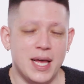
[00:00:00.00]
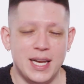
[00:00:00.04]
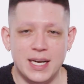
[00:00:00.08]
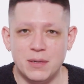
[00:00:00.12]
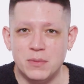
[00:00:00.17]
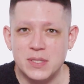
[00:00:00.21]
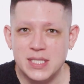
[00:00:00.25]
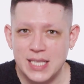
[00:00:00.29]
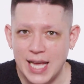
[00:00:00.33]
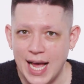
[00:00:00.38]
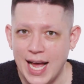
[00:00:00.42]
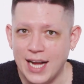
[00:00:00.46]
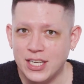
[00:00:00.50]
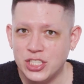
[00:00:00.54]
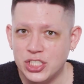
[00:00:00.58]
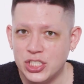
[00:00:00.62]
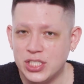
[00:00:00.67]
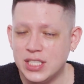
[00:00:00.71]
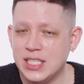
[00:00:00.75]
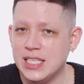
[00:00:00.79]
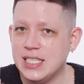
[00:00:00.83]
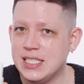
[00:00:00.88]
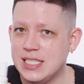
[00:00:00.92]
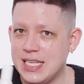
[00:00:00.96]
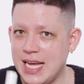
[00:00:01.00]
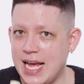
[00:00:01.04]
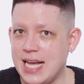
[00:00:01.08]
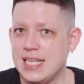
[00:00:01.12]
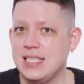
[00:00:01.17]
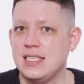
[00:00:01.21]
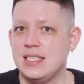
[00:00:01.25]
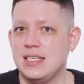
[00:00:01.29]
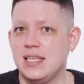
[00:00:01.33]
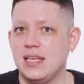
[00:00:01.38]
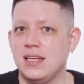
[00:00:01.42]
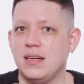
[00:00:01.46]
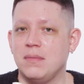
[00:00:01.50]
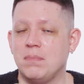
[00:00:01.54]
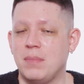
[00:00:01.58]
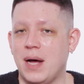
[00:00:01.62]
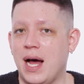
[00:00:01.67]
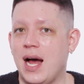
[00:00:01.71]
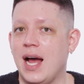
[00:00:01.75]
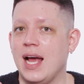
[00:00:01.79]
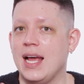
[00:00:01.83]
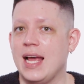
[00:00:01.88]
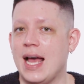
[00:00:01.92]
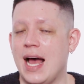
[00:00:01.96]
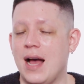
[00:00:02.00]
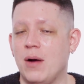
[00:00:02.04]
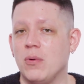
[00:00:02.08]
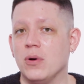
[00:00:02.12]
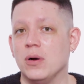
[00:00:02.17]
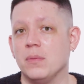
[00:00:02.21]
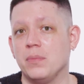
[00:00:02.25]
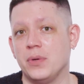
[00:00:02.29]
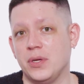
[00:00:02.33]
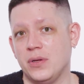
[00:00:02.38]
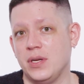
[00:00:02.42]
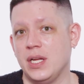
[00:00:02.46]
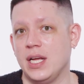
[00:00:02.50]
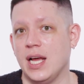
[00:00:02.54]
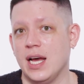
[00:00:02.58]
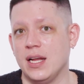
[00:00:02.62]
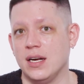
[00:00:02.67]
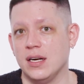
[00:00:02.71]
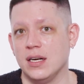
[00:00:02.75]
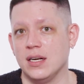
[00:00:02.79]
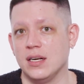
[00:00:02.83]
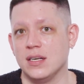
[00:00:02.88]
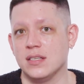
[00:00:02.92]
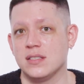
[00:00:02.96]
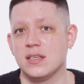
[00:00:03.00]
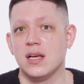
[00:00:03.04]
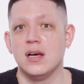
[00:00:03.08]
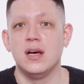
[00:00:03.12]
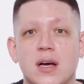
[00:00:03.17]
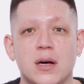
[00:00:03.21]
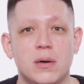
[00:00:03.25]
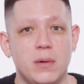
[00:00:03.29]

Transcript: and it was actually tested by our beauty editors.